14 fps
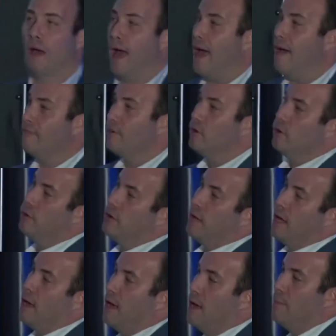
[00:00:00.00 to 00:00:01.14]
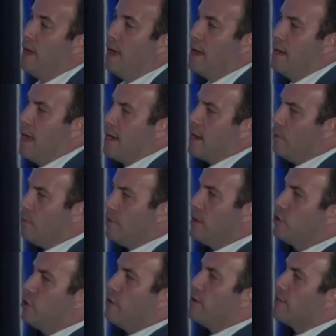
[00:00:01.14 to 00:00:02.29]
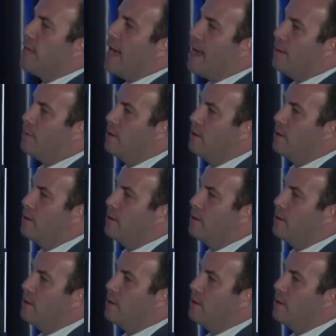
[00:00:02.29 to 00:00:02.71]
Avinode, and I don't think CharterX had it,